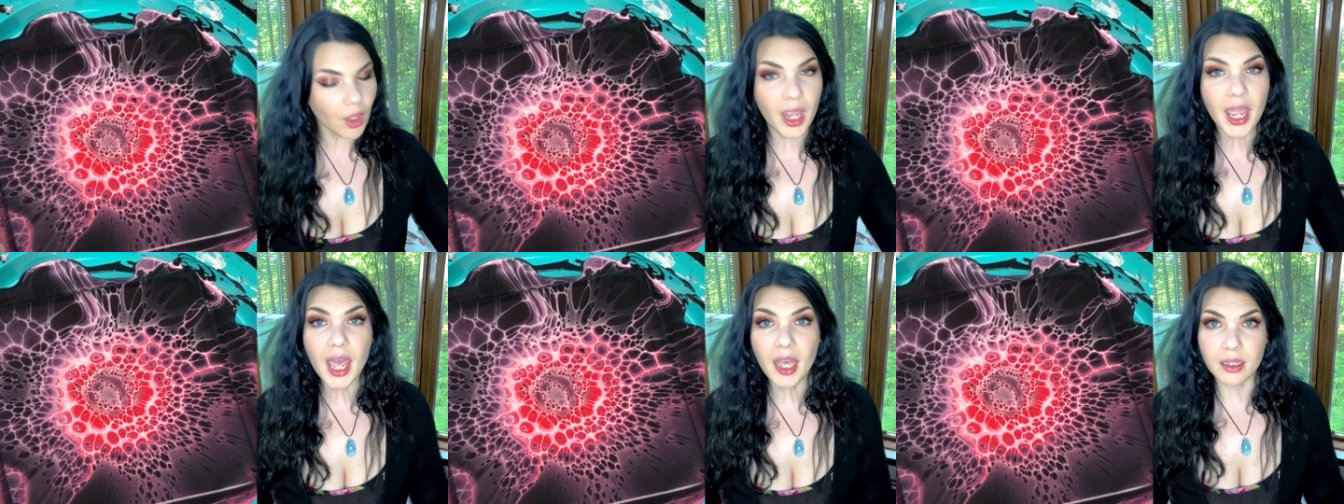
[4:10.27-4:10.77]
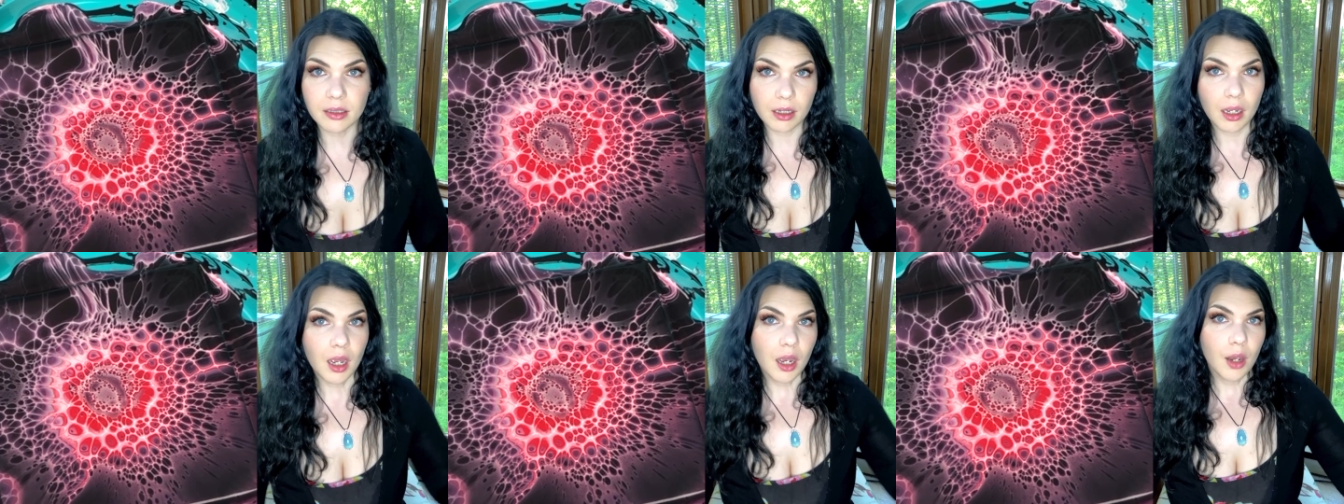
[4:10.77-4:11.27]
And
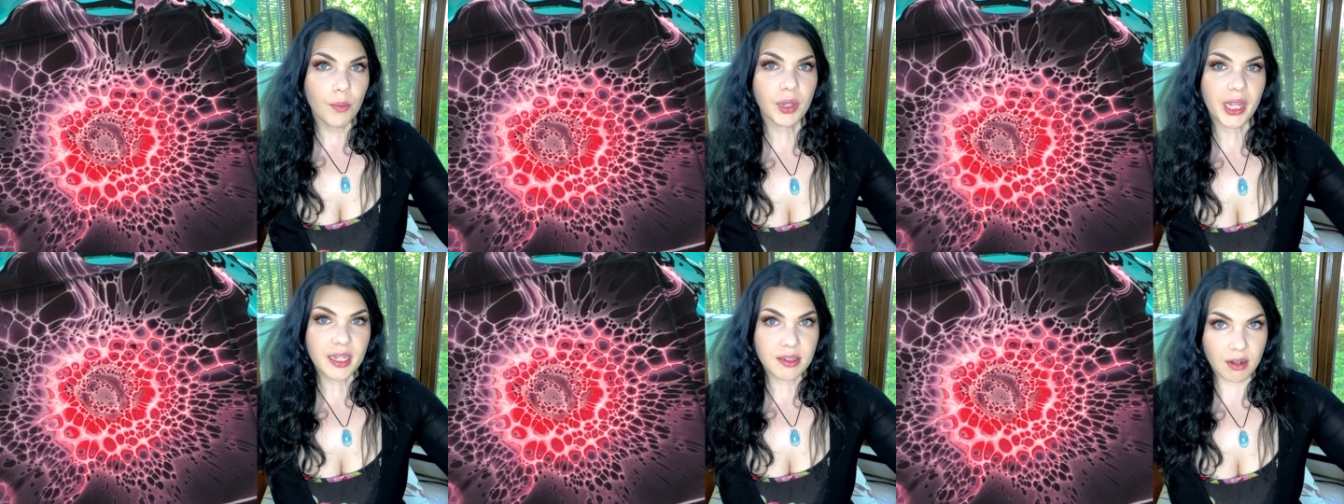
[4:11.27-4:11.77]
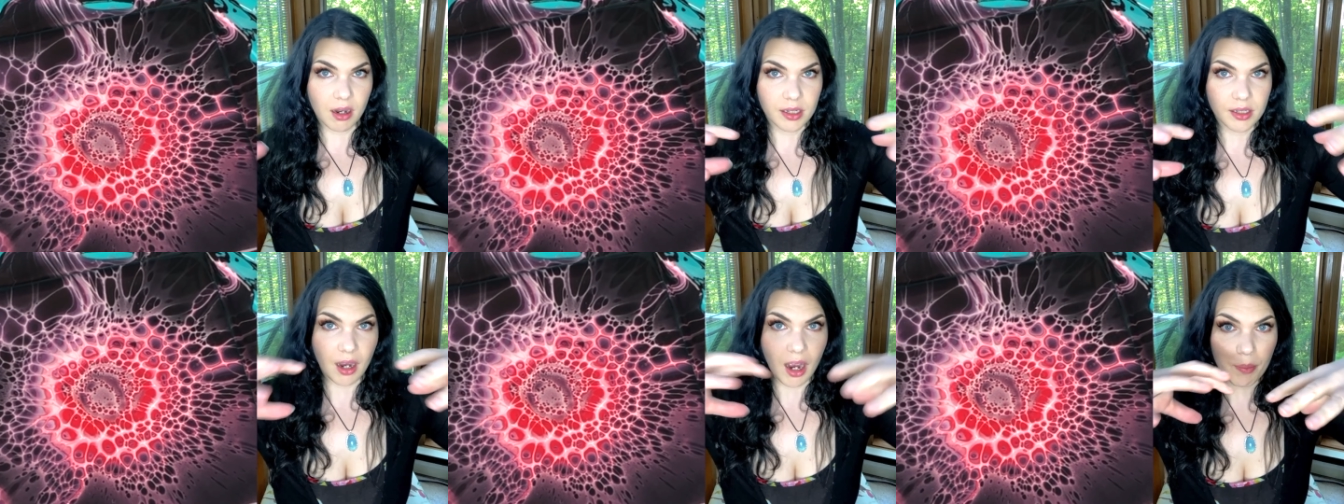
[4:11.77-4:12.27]
placed on
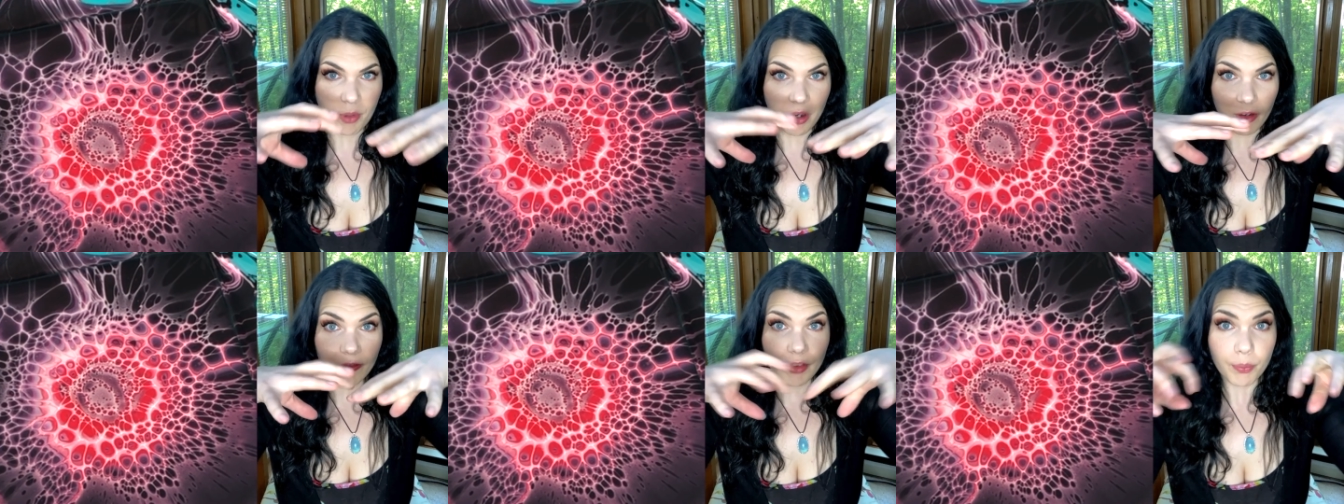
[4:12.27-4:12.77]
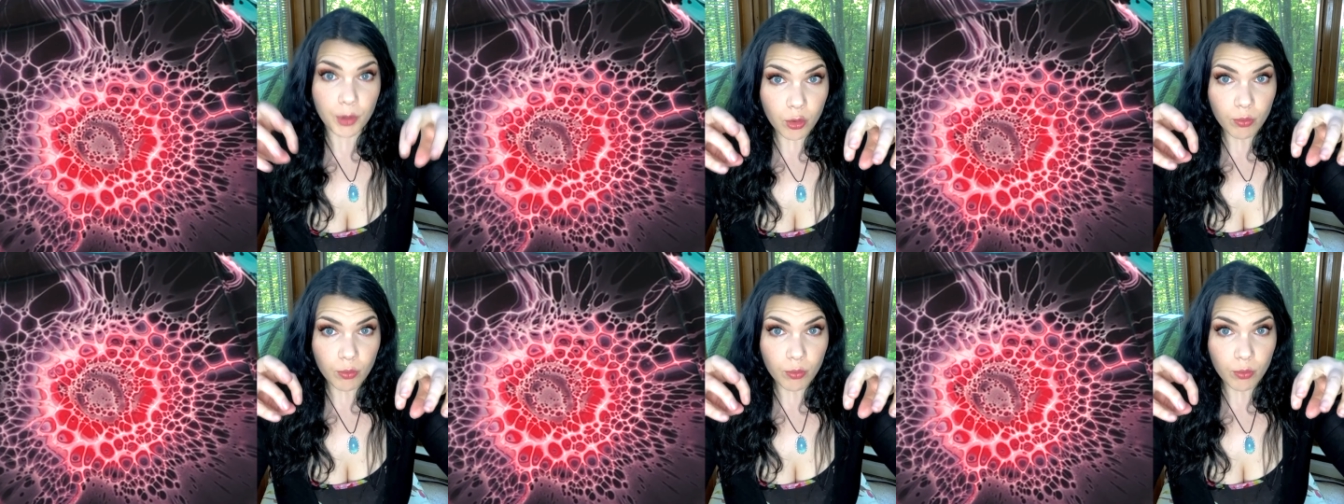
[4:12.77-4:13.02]
top of the Boom